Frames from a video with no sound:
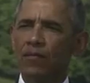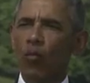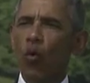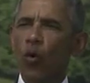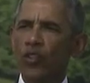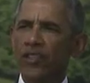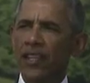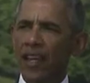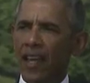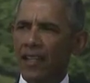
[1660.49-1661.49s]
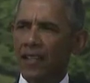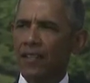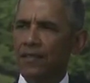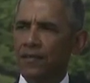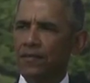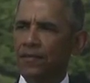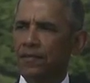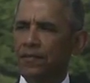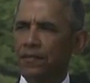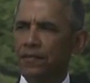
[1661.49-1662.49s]
Wars can end.
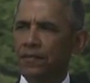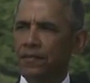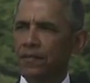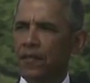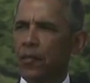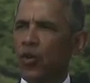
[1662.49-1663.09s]
The